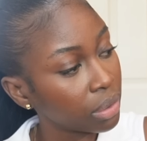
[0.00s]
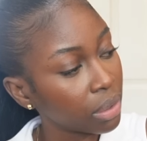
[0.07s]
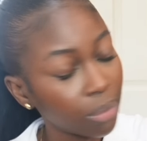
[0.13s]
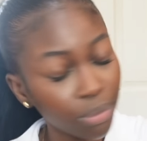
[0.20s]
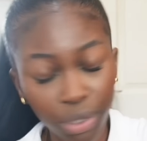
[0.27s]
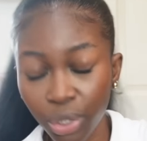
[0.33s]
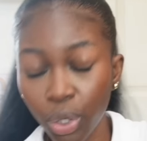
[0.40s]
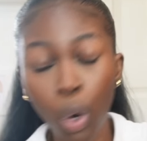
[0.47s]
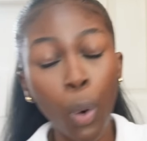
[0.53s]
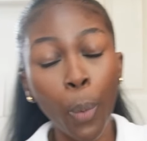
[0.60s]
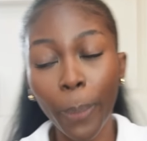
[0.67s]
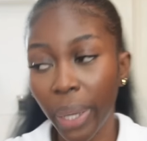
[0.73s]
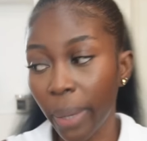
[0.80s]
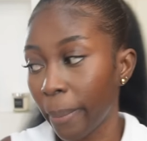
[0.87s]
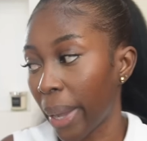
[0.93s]
I'm just
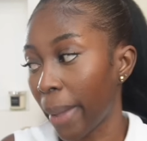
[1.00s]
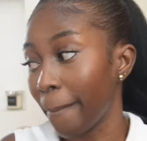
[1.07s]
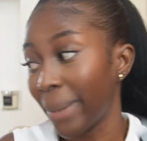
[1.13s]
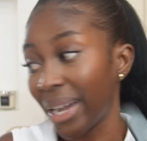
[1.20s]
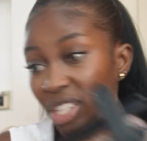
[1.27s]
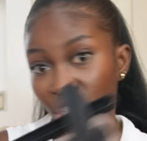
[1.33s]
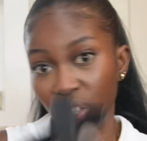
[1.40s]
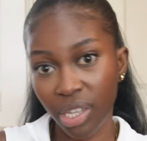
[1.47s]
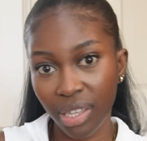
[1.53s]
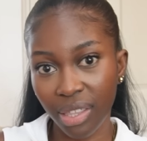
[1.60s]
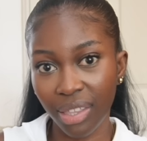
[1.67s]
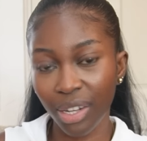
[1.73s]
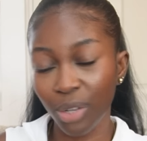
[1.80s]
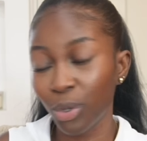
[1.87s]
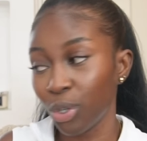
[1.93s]
hoping by magic
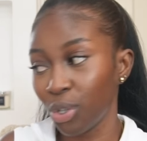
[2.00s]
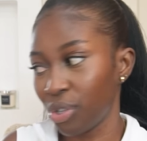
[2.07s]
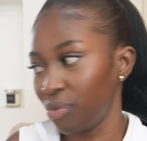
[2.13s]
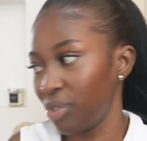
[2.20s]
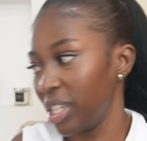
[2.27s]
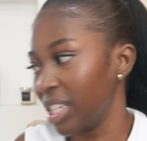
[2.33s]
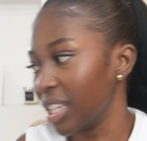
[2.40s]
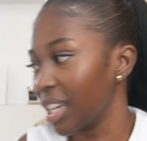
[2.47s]
that it will look really